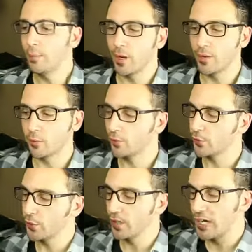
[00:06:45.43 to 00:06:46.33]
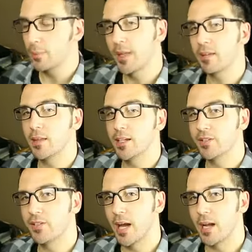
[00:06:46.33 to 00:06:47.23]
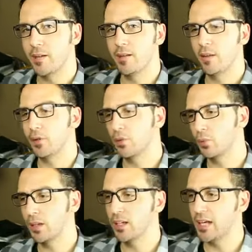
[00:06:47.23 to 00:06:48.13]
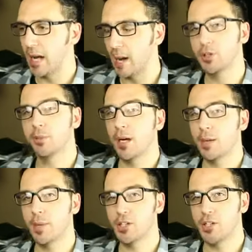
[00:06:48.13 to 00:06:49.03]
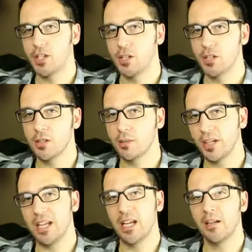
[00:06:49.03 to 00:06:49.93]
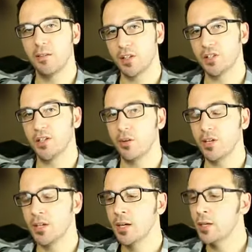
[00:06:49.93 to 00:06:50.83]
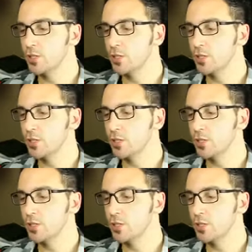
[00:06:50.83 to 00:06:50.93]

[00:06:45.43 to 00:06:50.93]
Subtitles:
But for a game like this that never really captured my imagination in the beginning of the series,